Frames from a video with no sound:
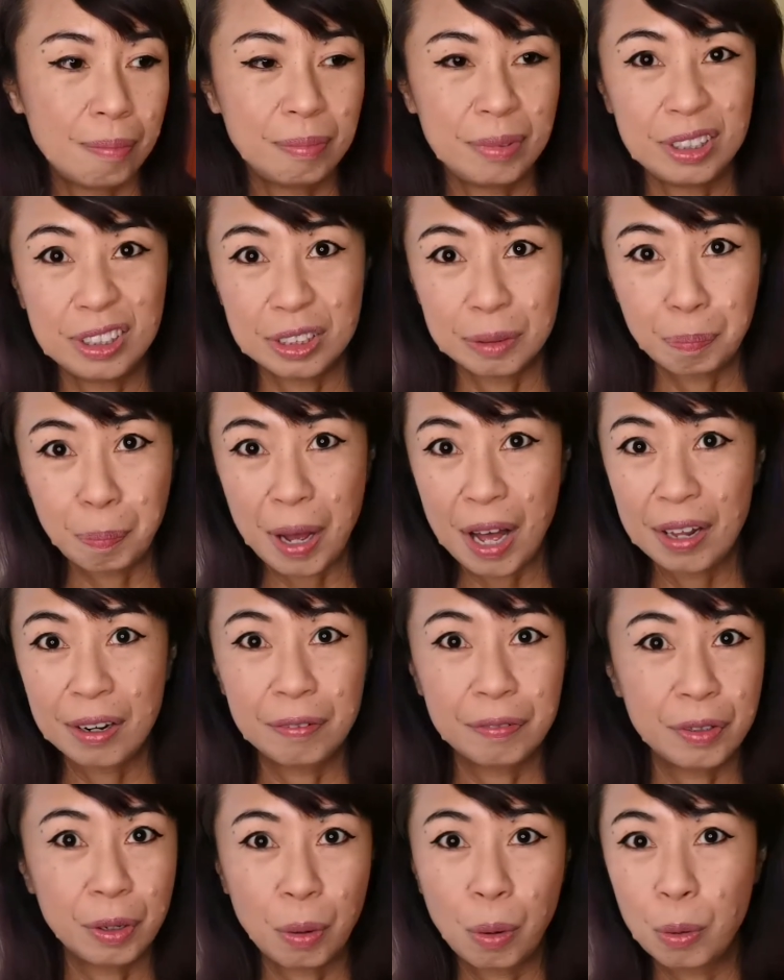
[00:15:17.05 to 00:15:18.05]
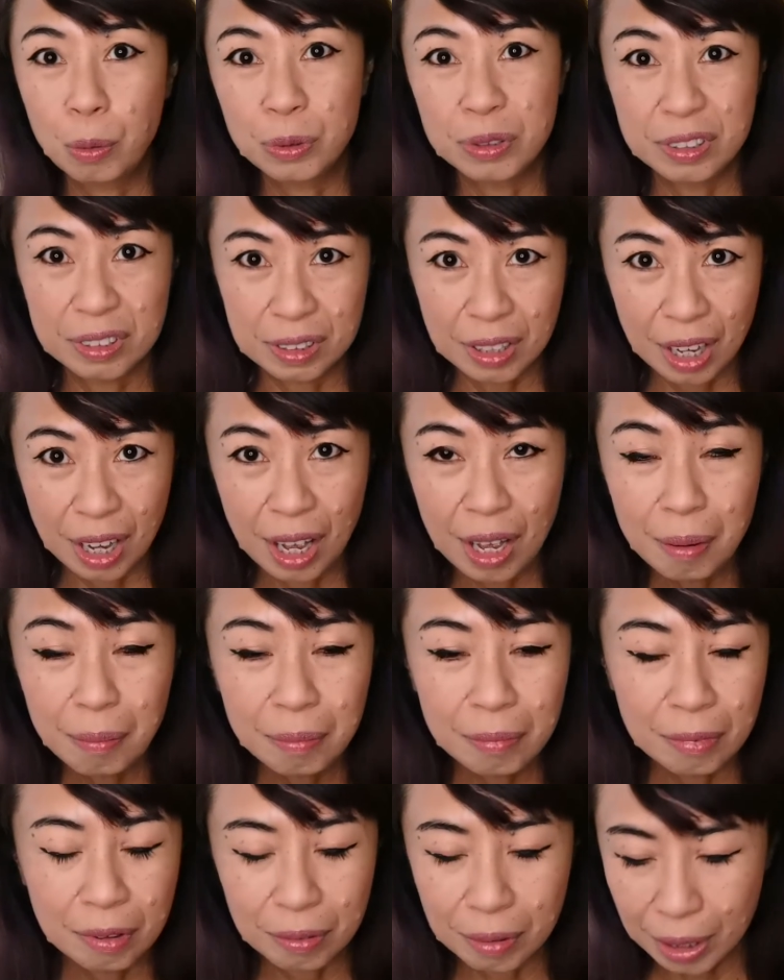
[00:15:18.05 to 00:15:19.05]
is part of the whole
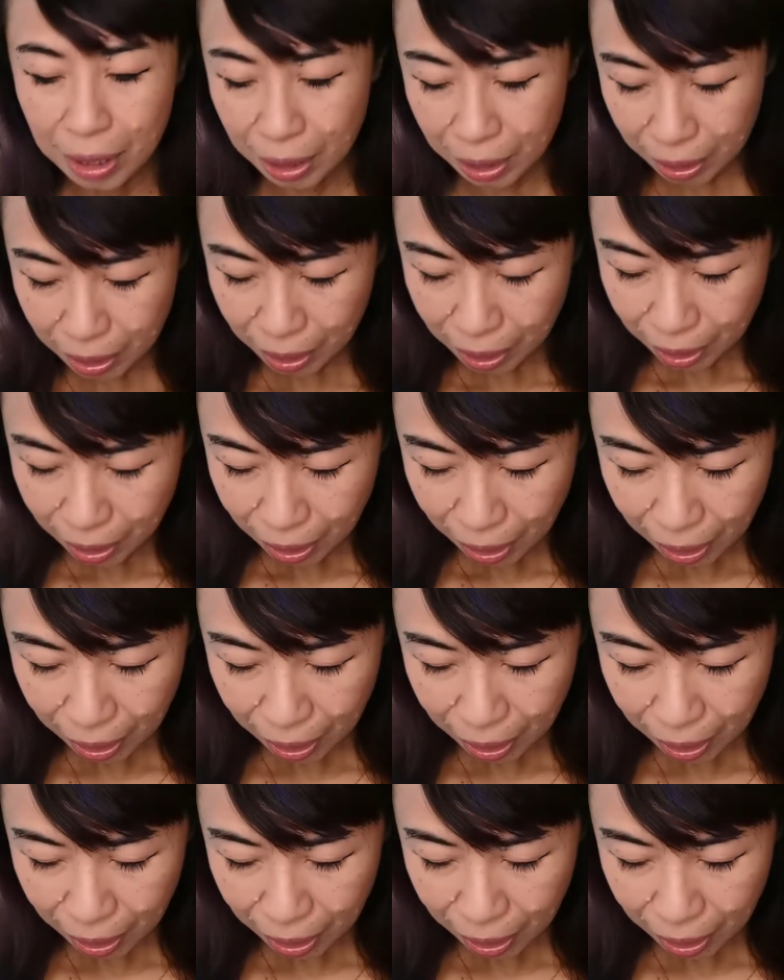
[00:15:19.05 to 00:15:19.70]
scam, okay?